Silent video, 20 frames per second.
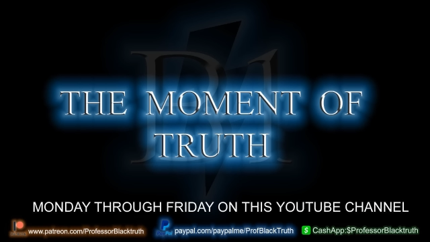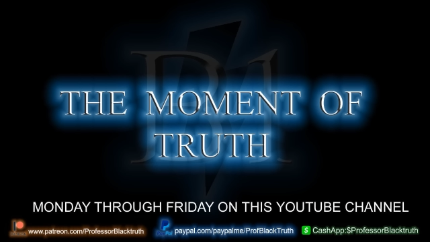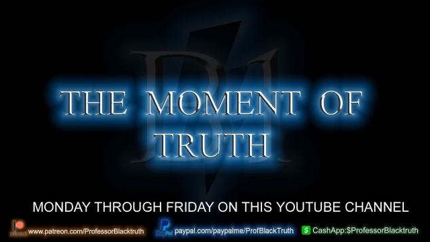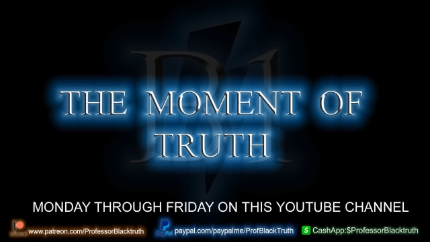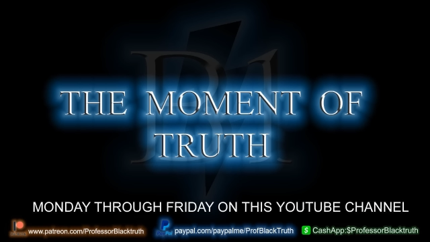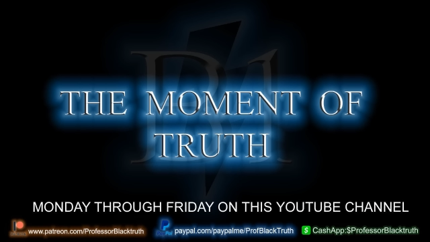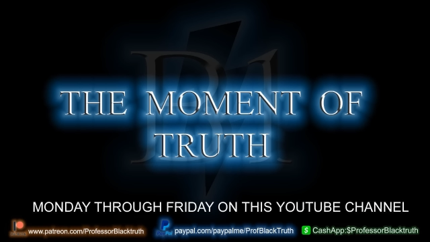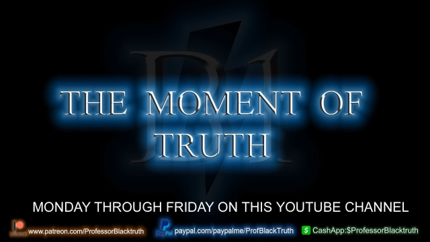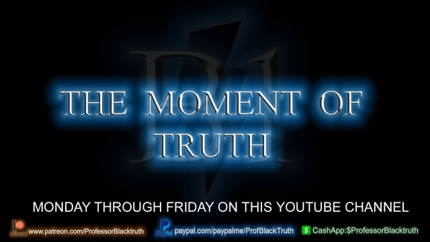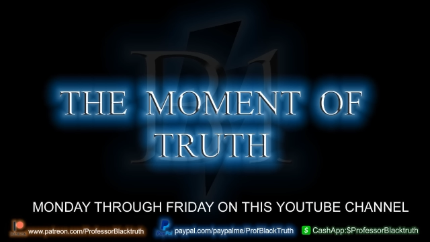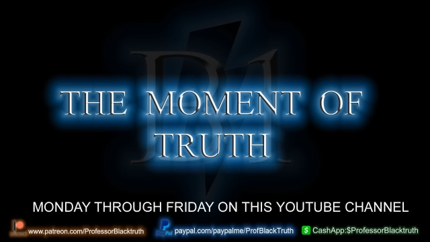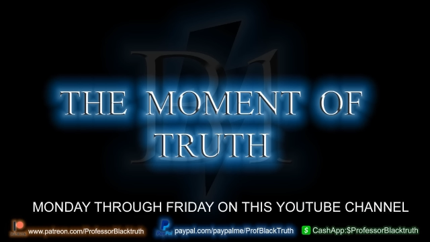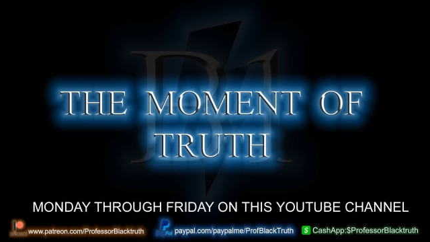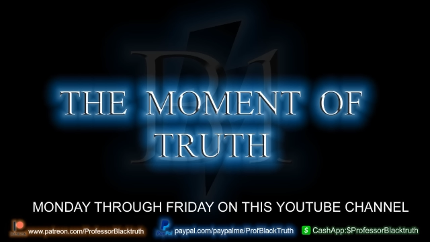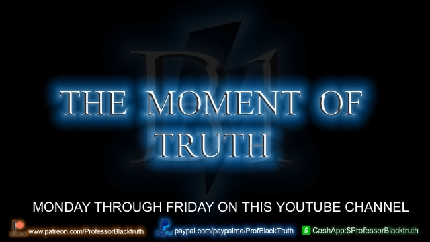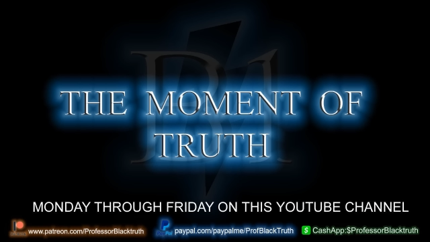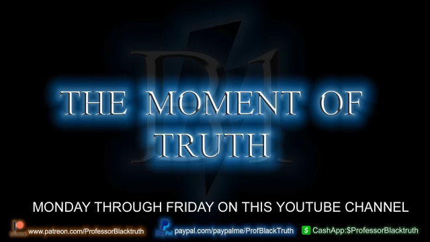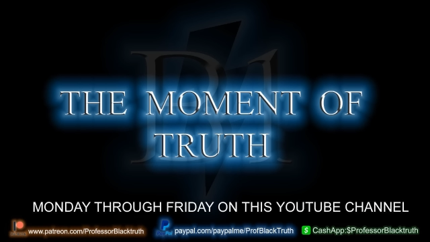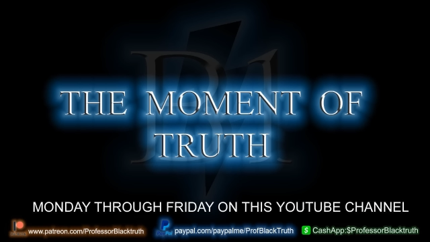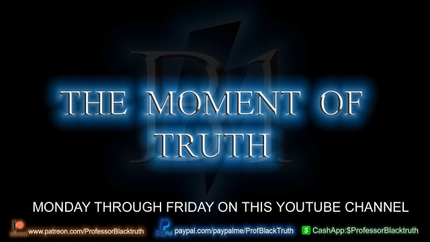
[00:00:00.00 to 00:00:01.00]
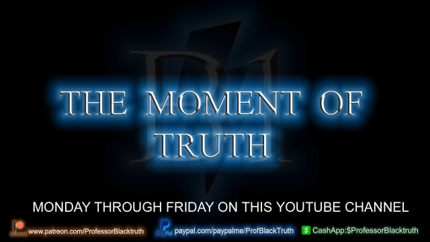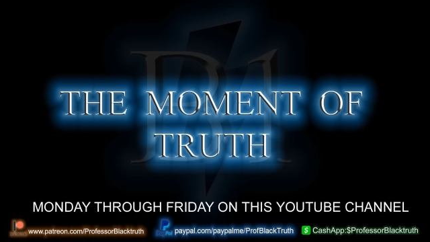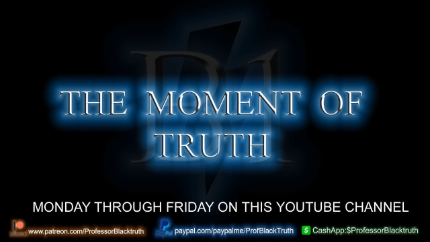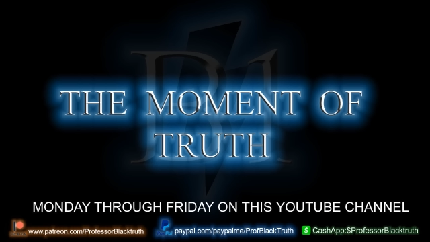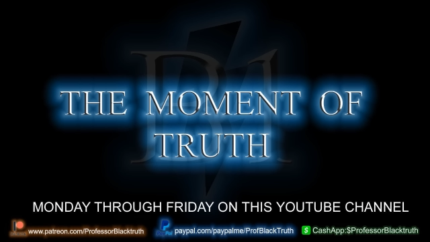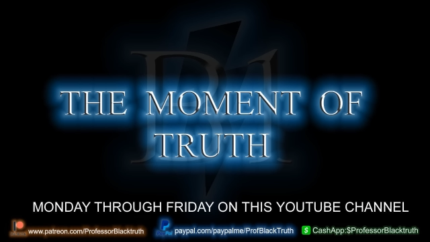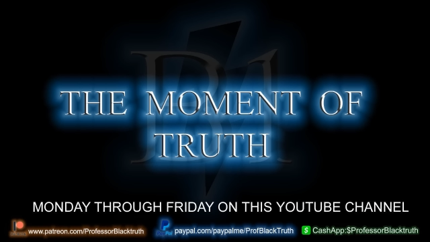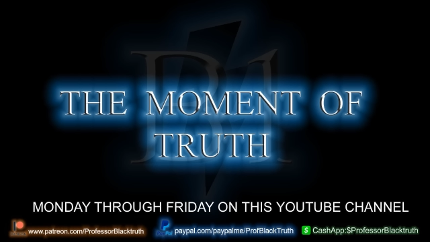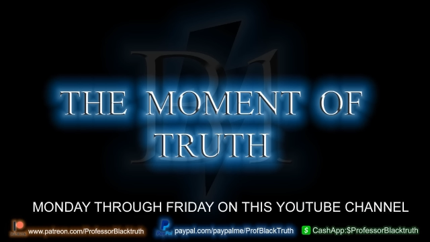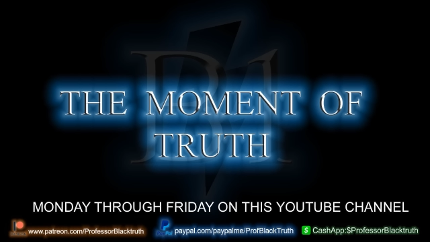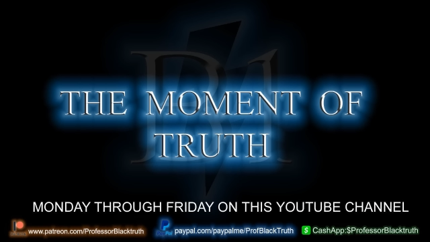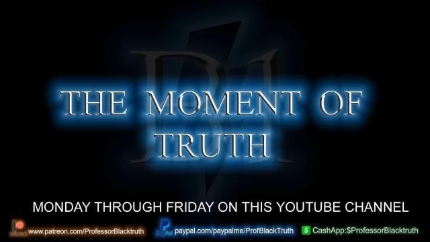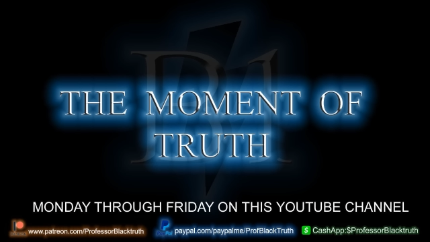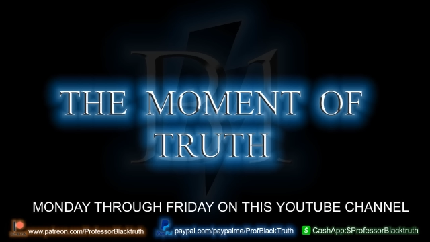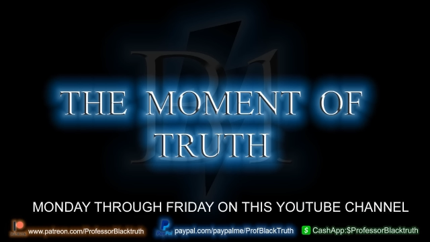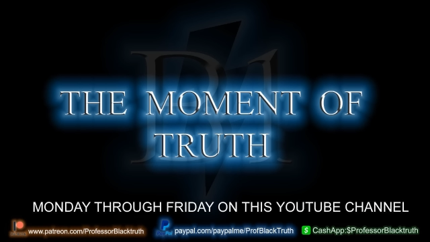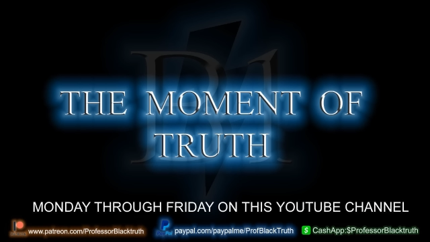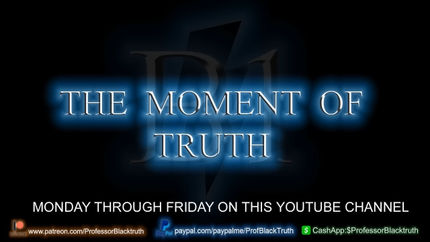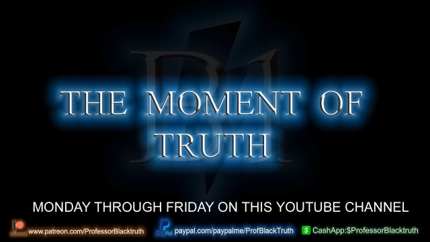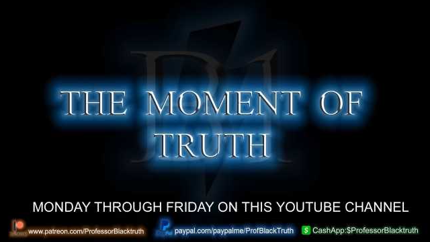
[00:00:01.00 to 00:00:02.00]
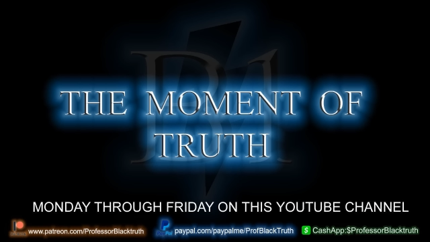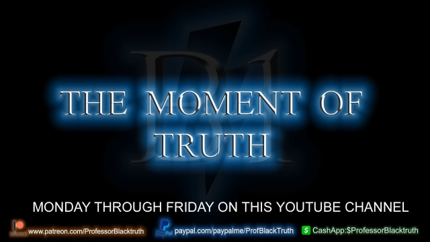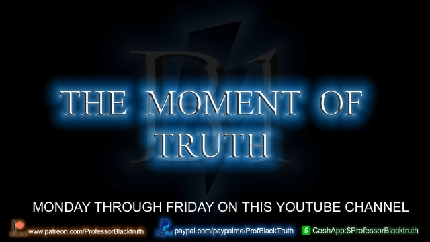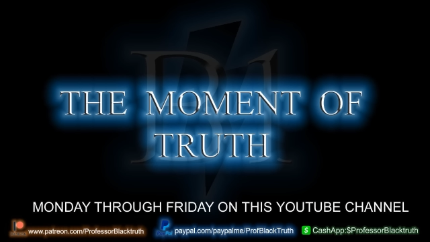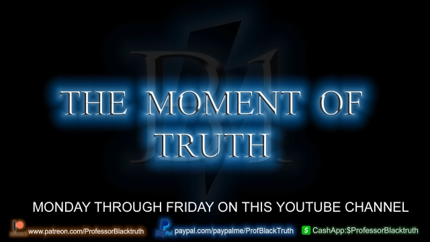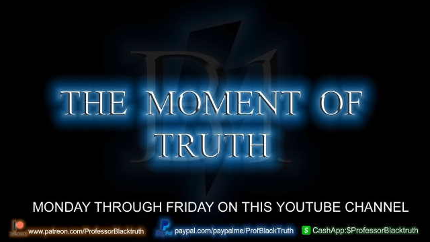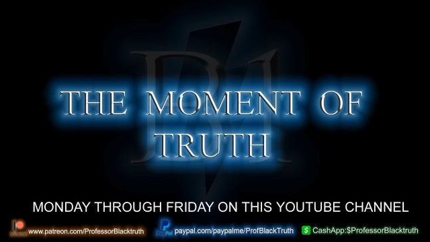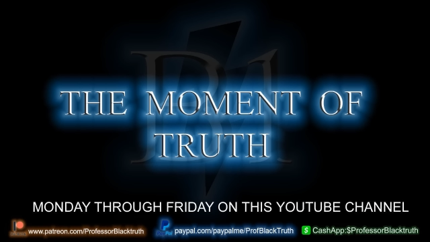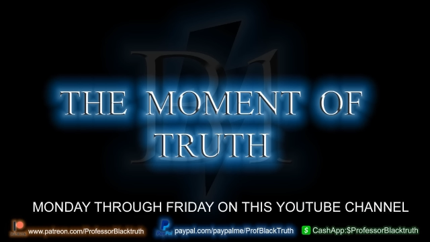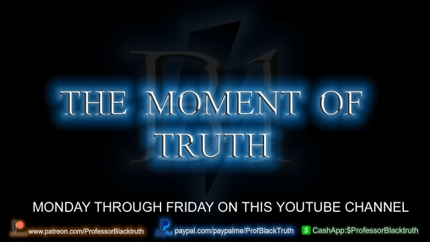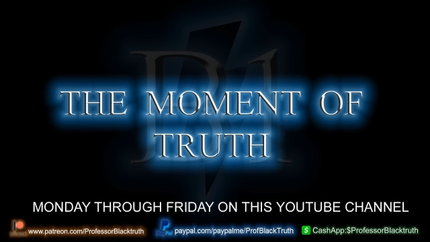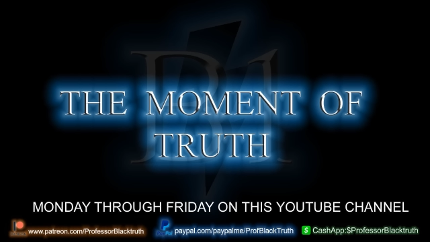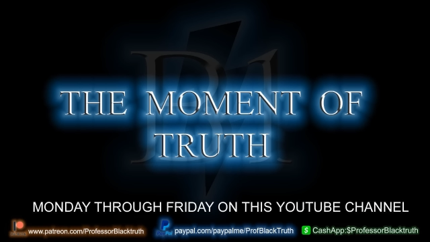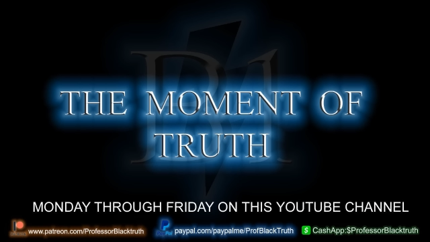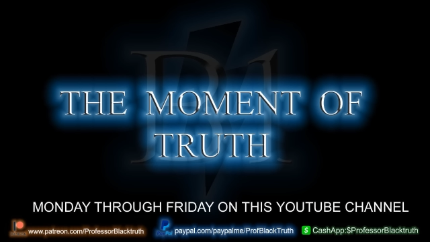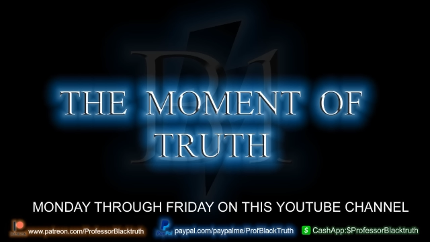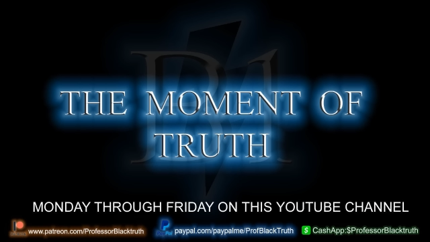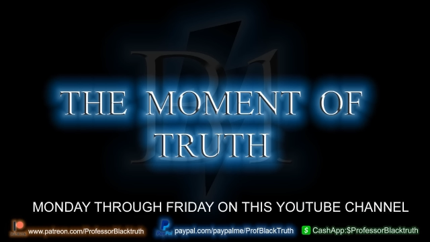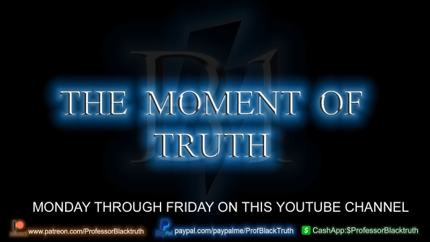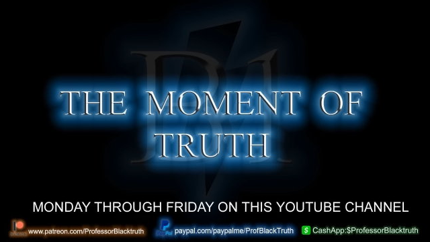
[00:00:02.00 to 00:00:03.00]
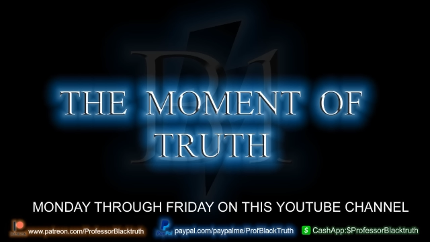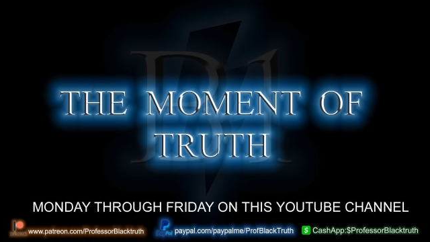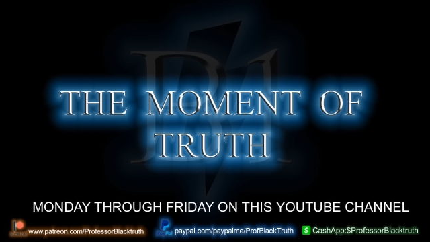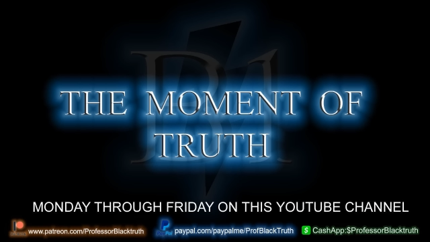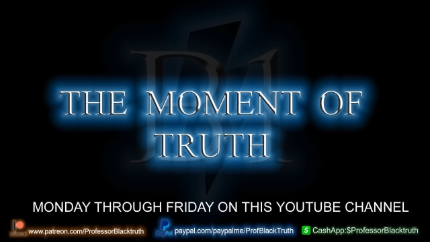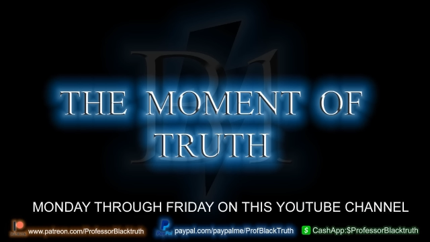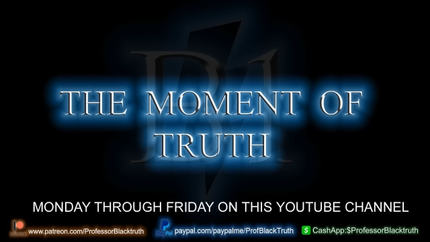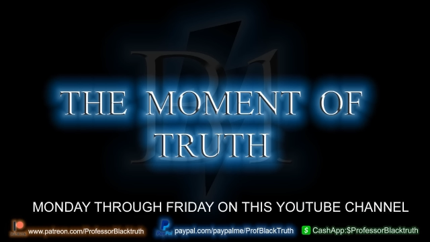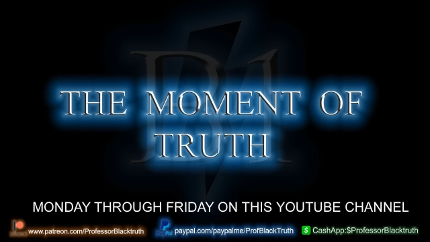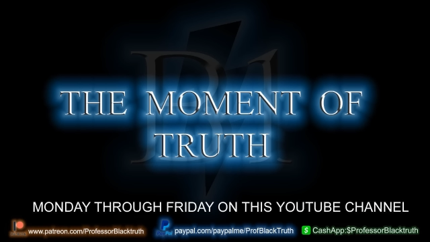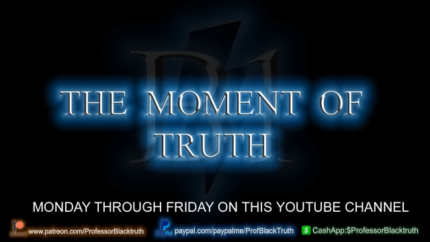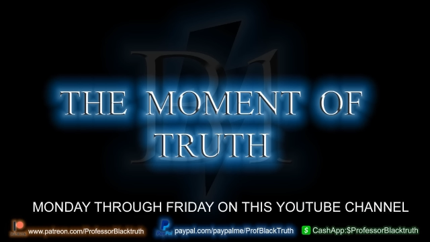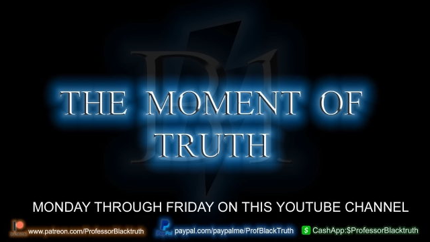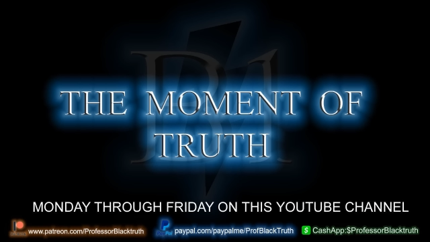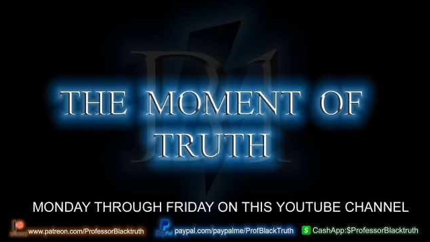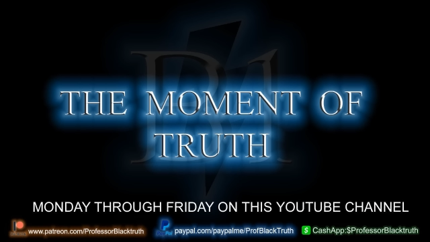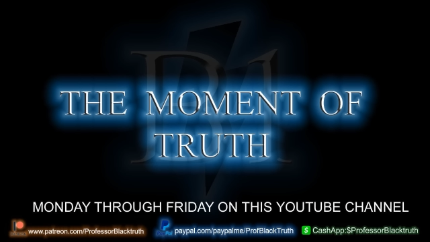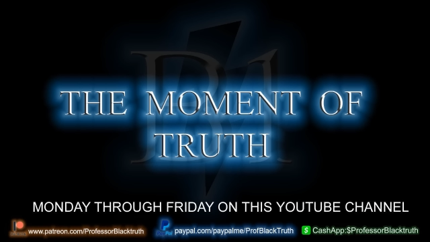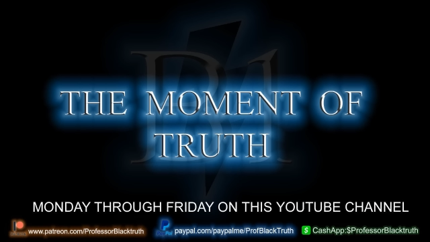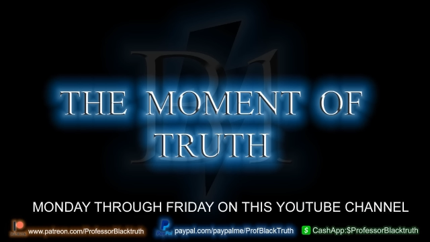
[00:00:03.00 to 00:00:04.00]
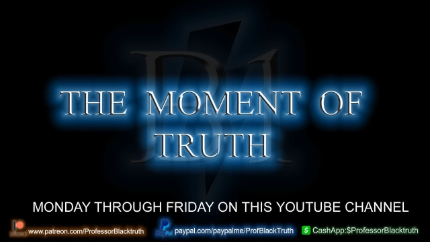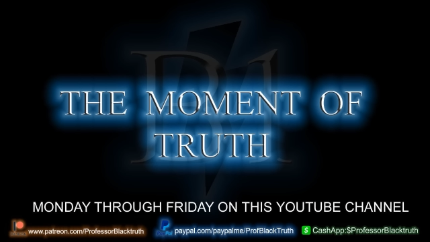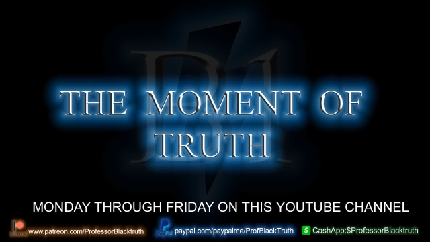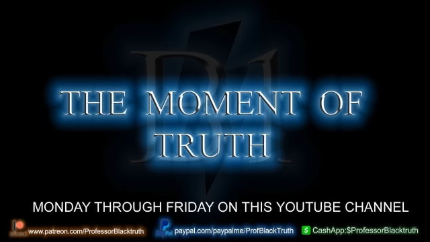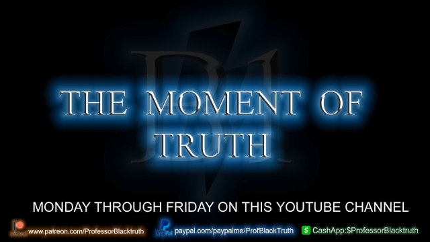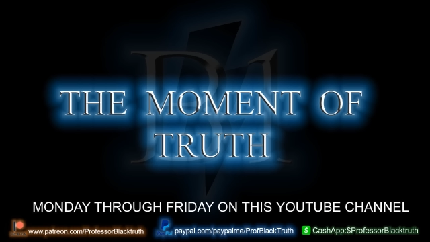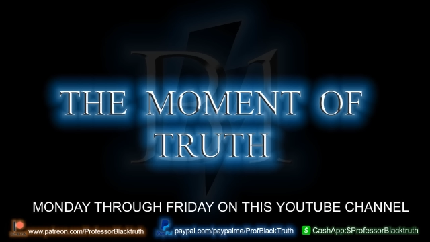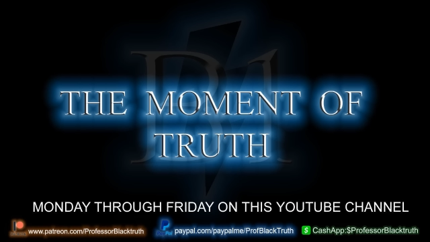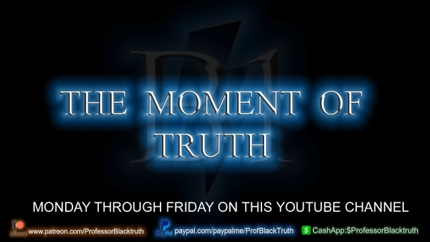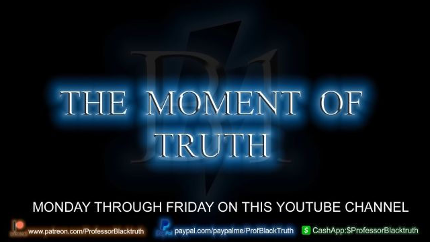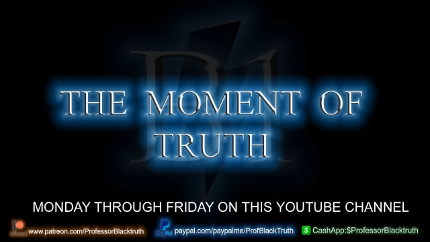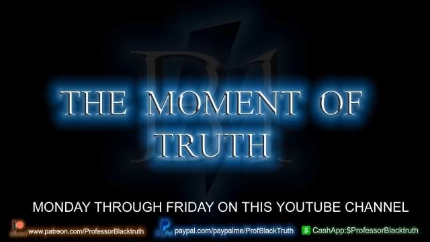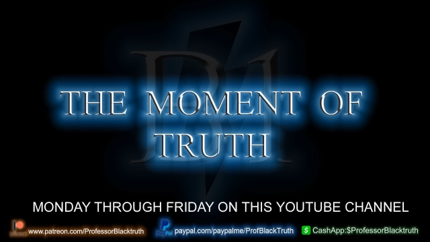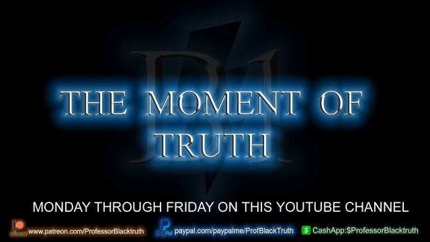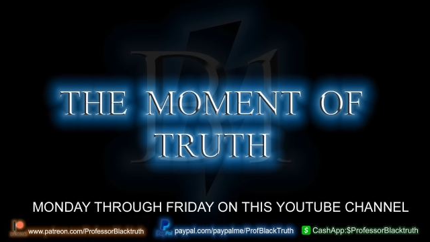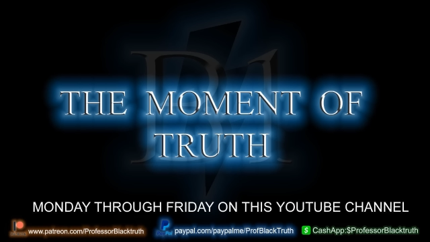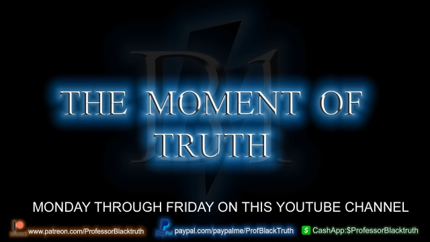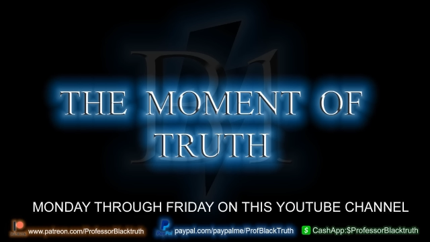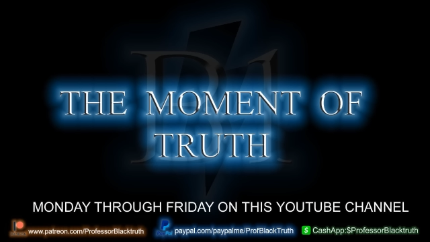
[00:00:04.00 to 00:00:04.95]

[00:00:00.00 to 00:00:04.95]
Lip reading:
No face is visible, so there are no lips to read.